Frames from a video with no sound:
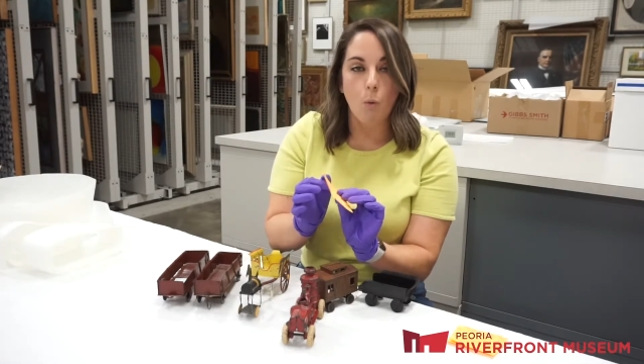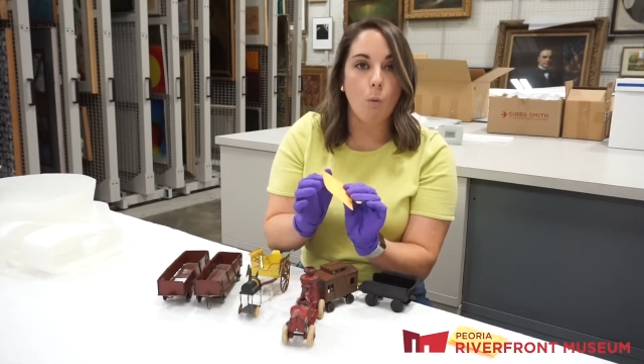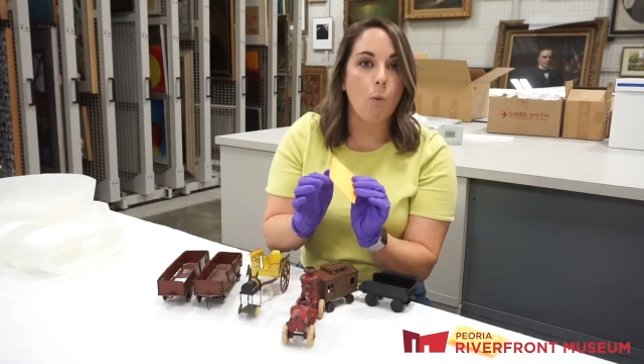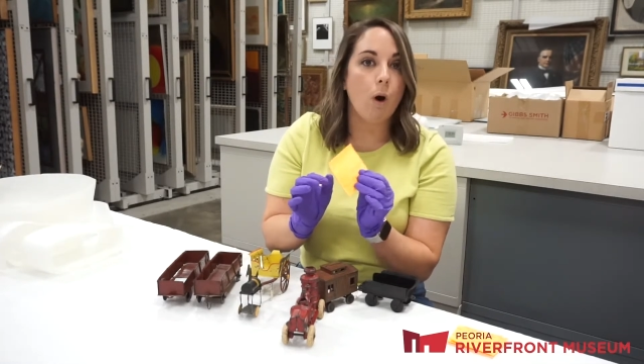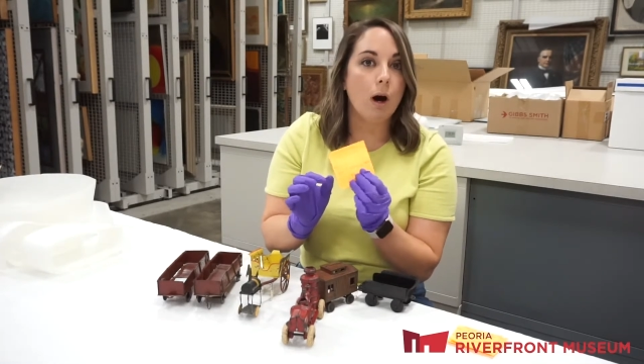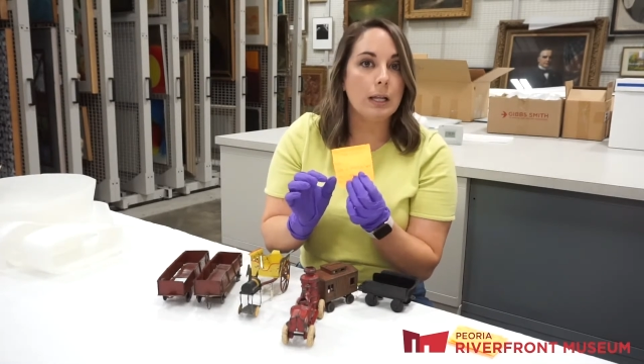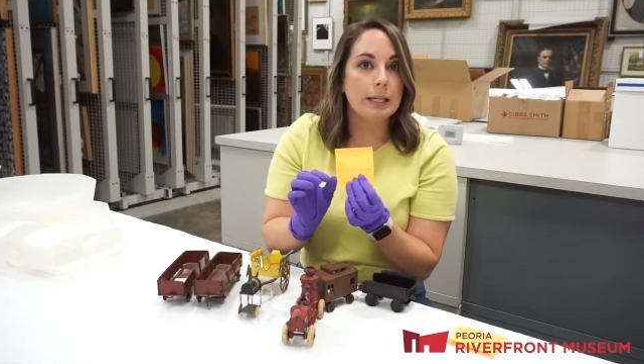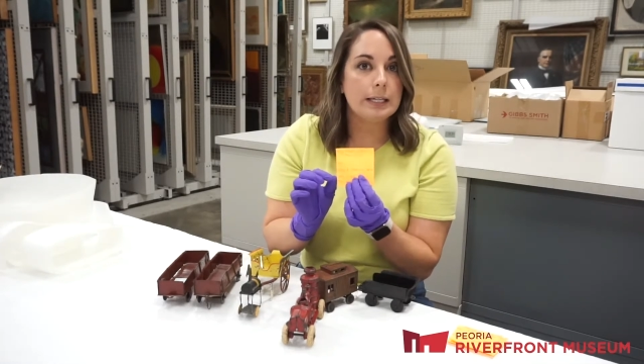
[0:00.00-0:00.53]

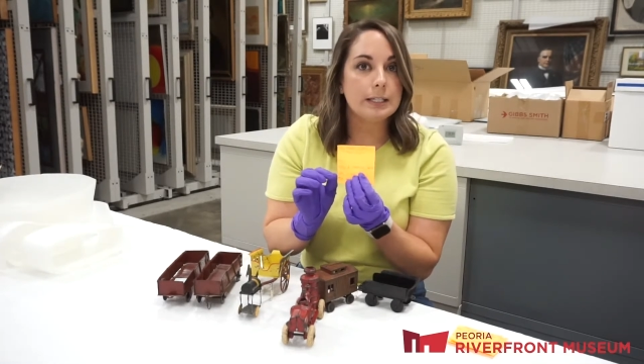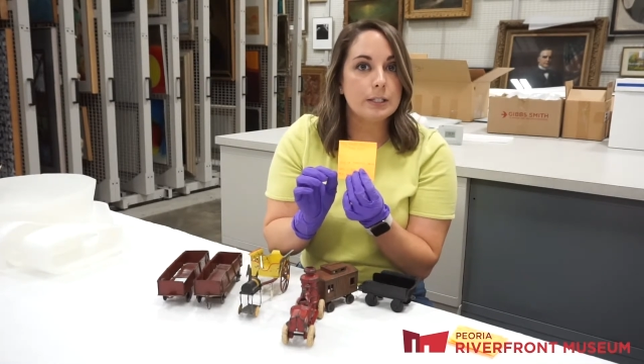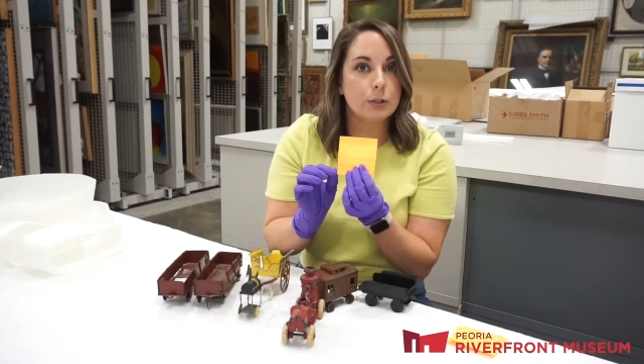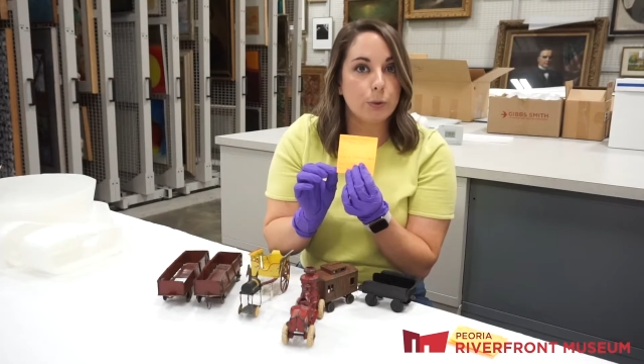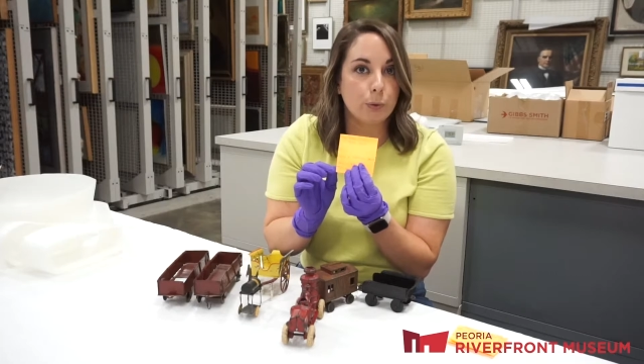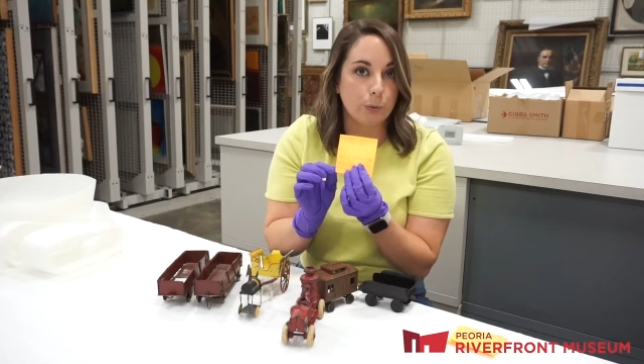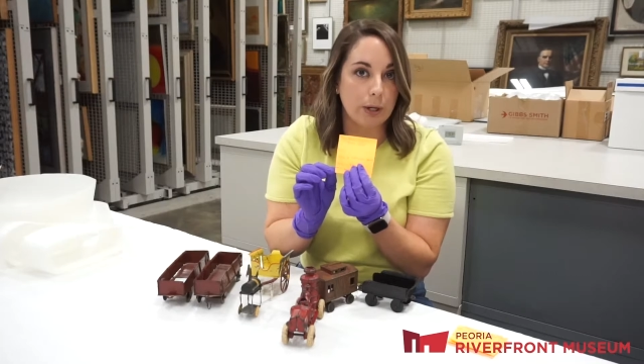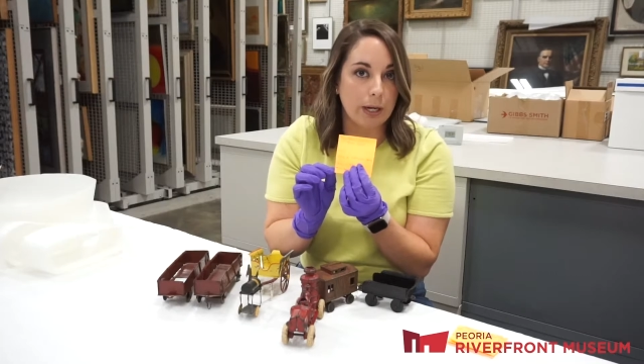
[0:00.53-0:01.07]
Wallace
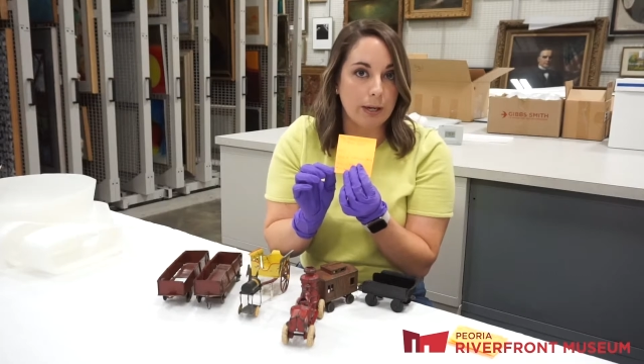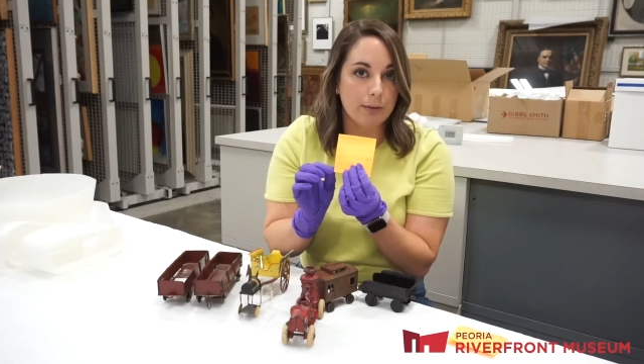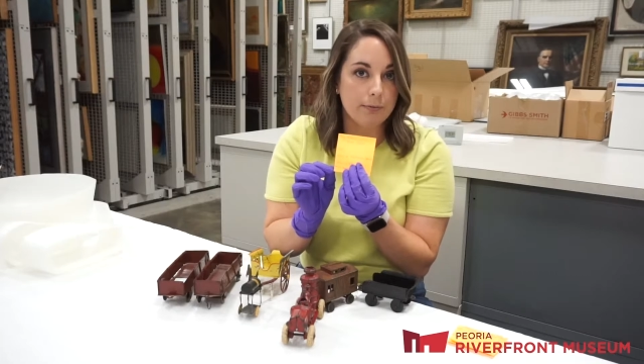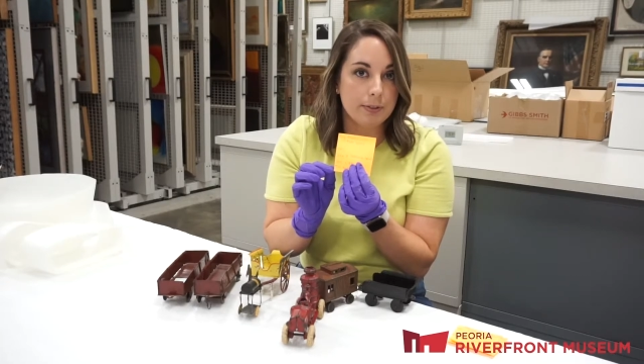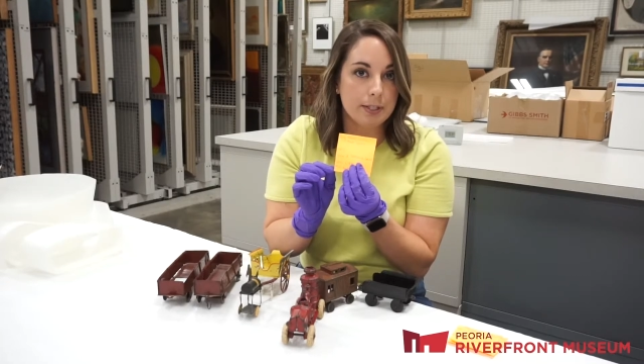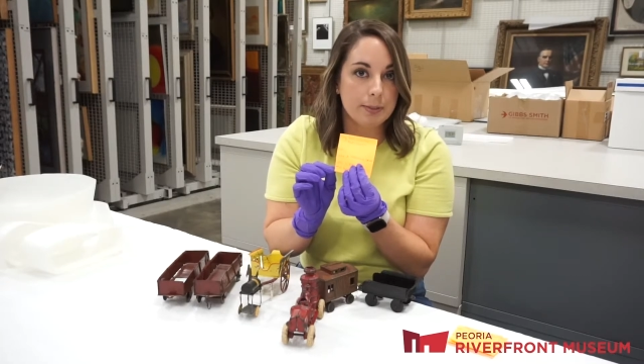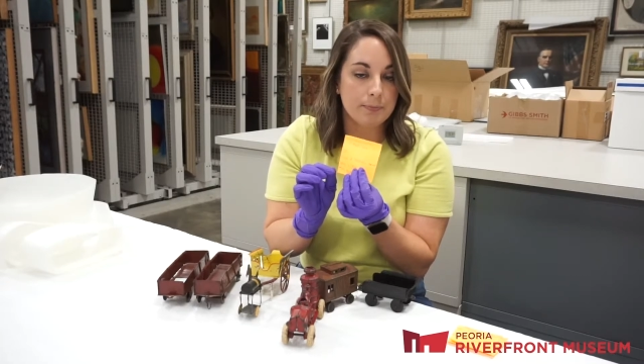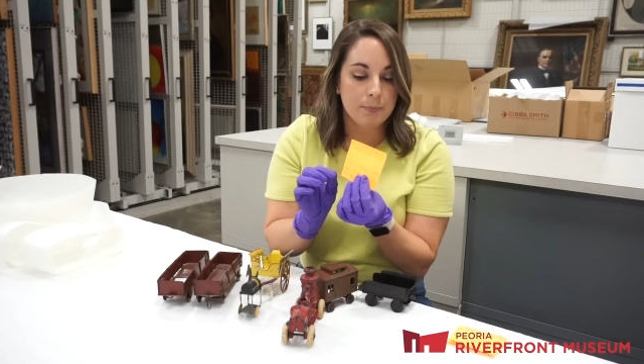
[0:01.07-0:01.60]

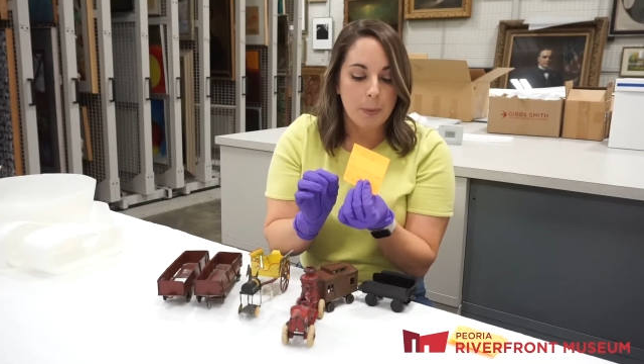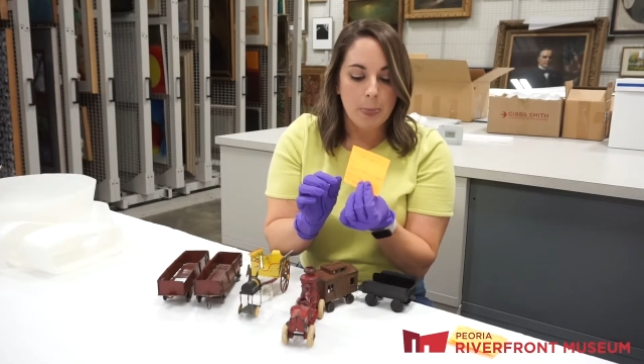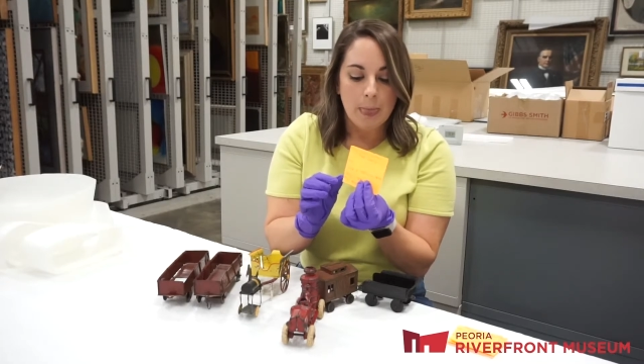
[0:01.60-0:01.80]
Greaves.